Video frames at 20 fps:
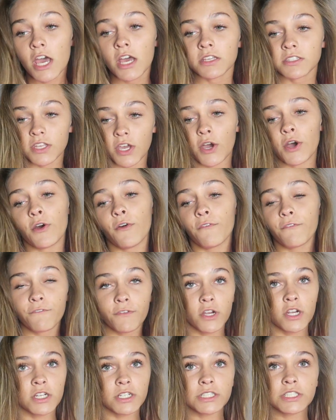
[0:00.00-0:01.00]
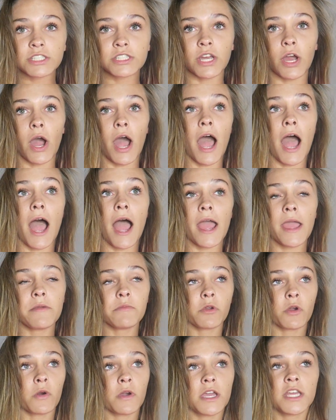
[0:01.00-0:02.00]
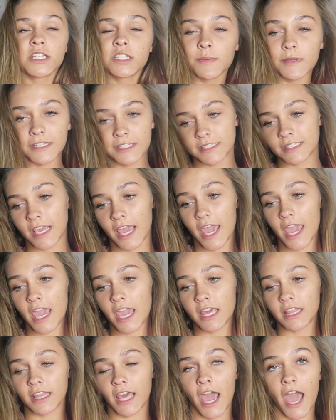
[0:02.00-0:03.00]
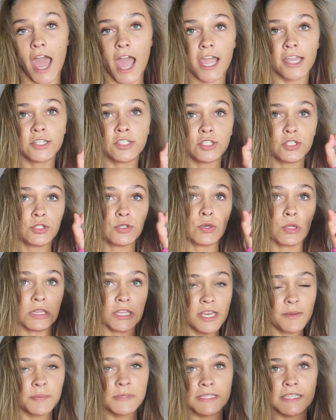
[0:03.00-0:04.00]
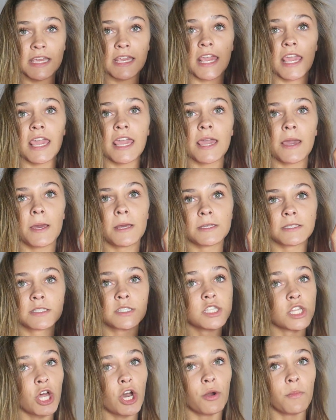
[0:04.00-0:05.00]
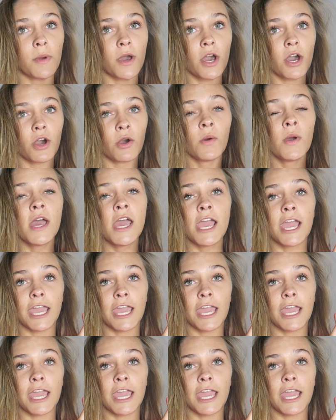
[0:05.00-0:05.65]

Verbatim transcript: So first, I'm going to be saying that I do lip singing, slow-mo,